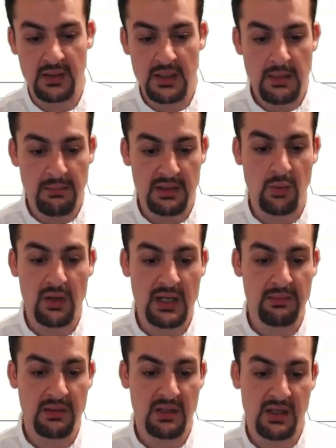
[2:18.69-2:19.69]
But the one I'm
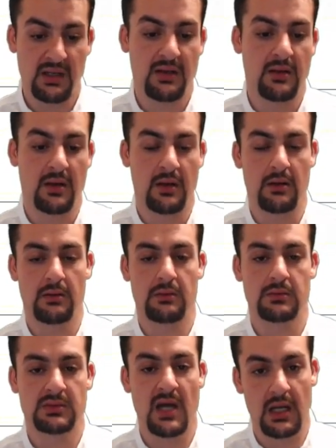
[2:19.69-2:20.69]
going to
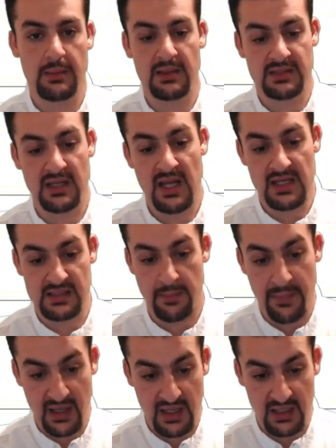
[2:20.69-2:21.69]
talk about today is
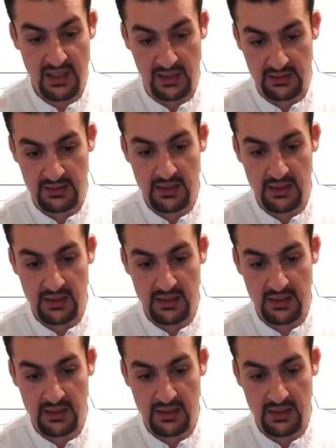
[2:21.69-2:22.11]
Bitconnect.